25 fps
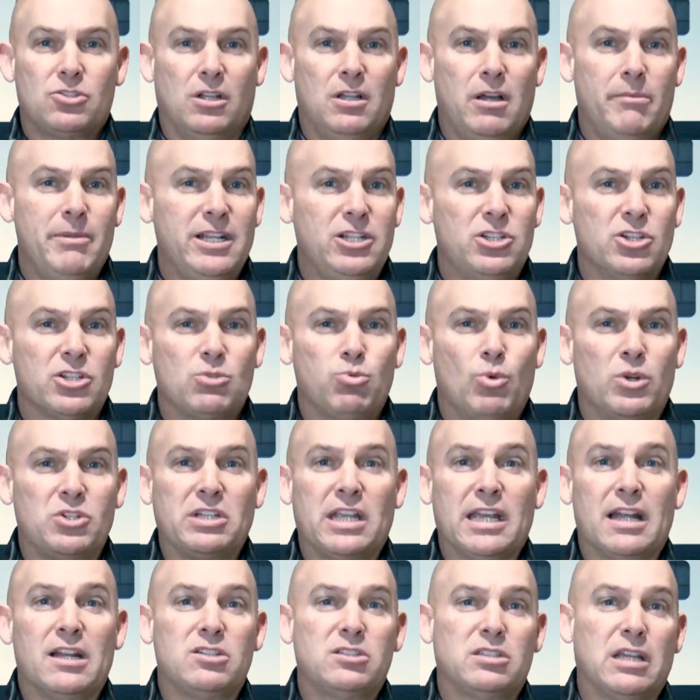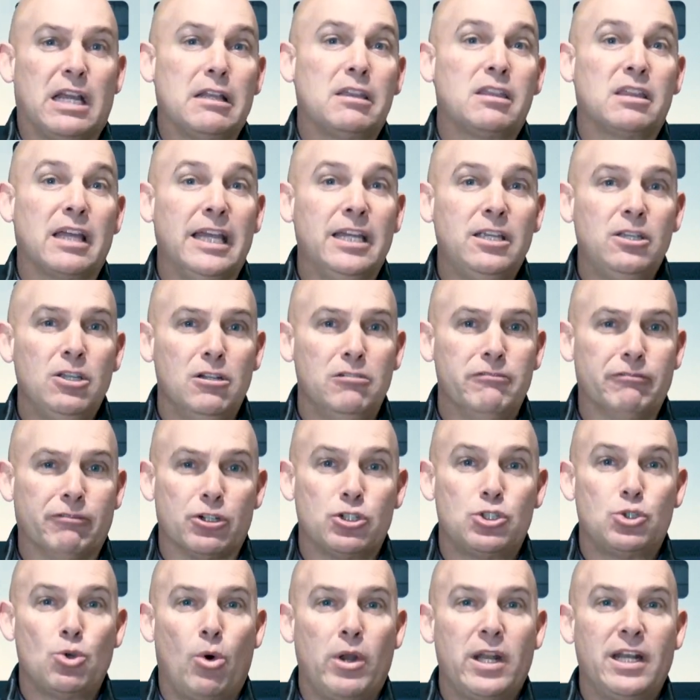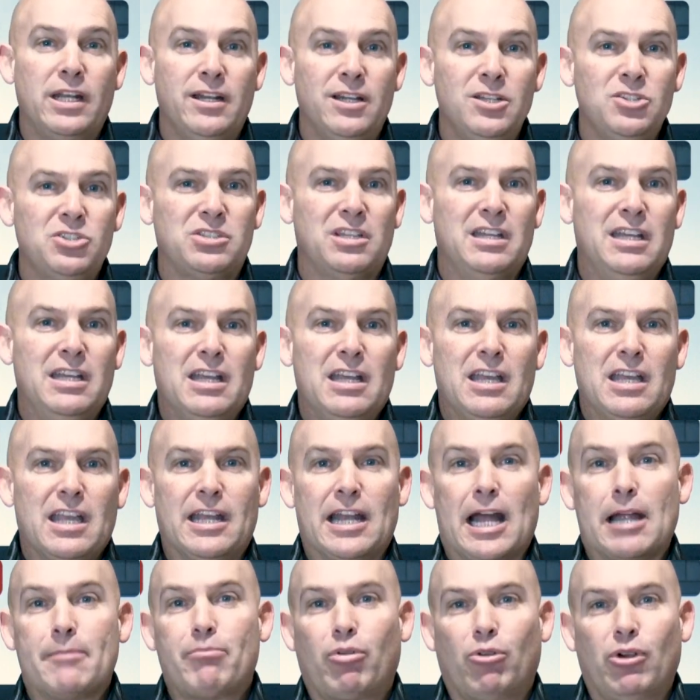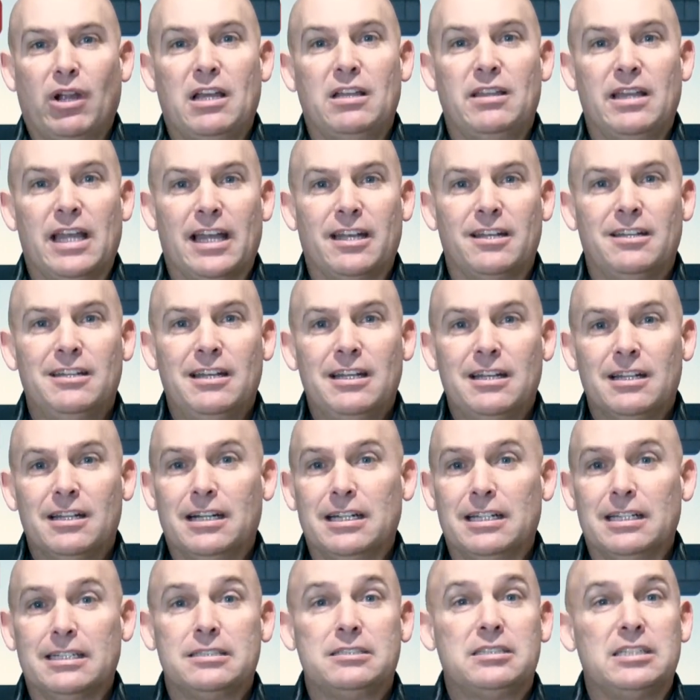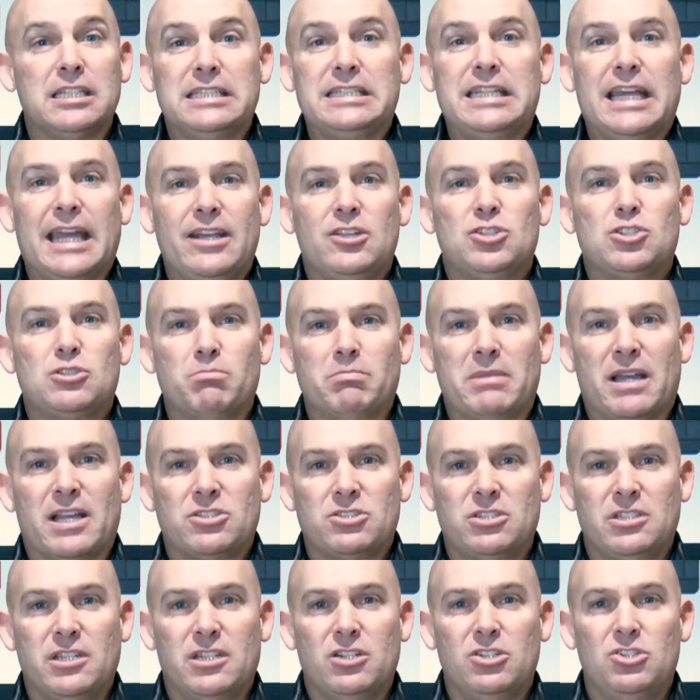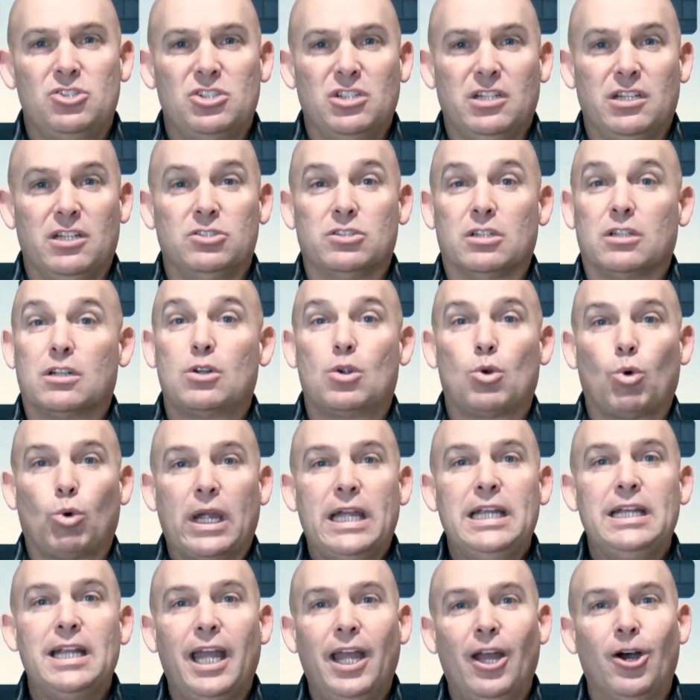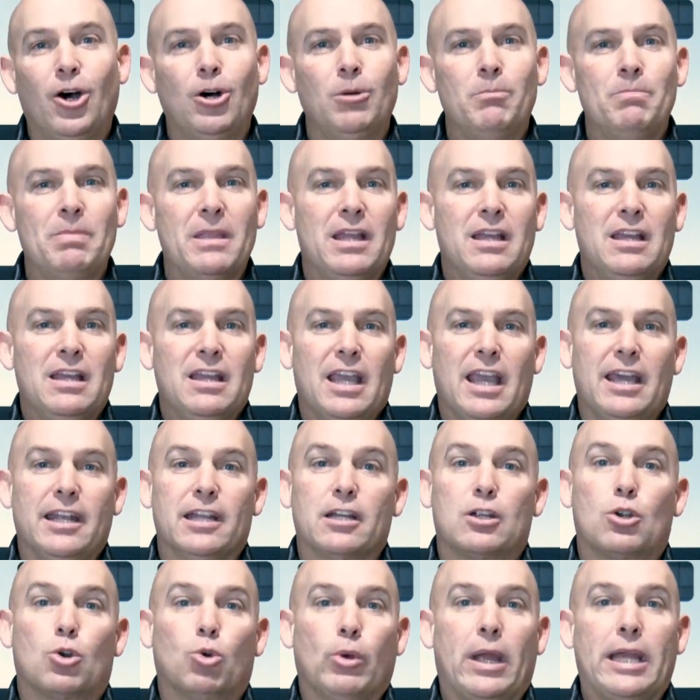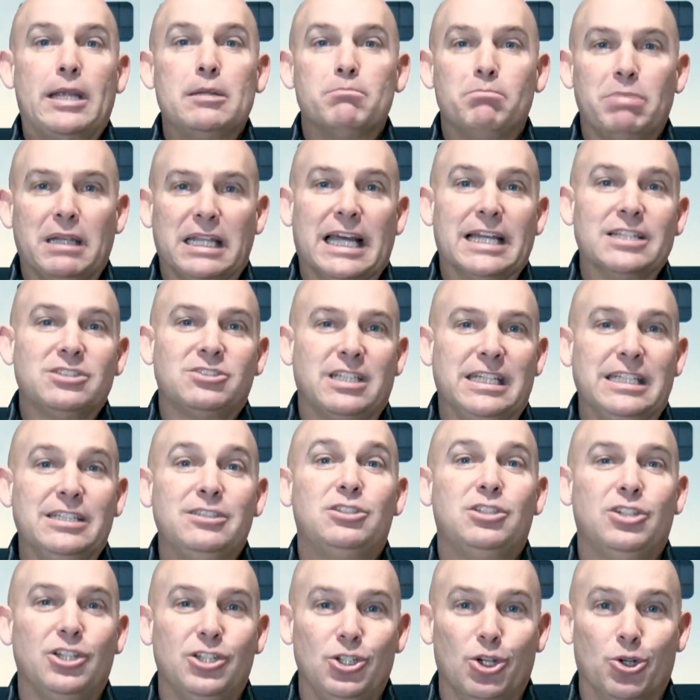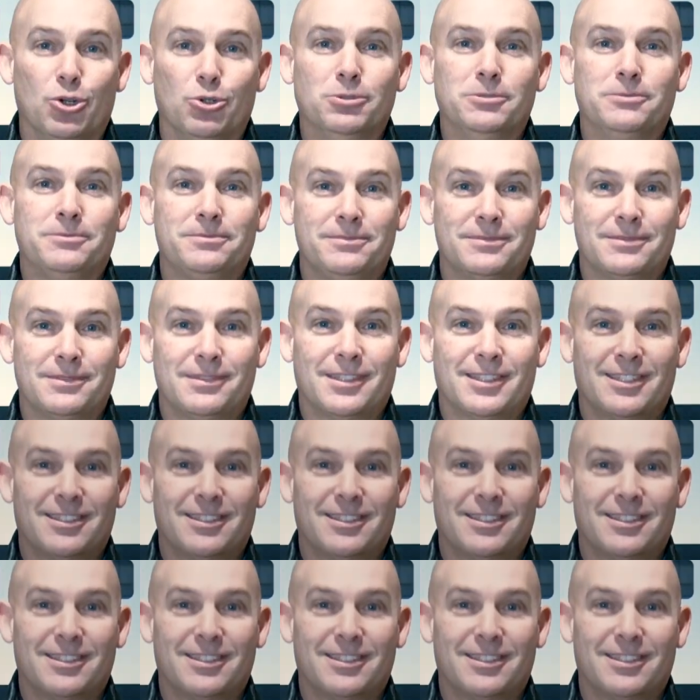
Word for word: So let me just once again say thank you for joining us. And I pray that uh, today's this message is a great help and a great blessing to you.